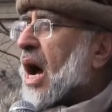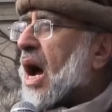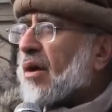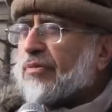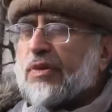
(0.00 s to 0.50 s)

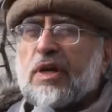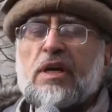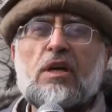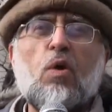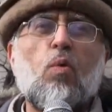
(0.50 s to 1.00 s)

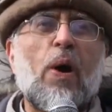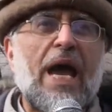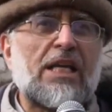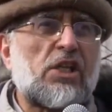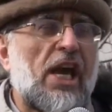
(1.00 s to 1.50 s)
after
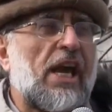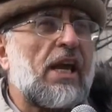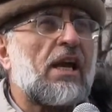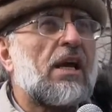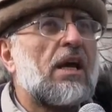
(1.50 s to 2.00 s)

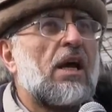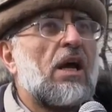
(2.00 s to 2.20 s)
waging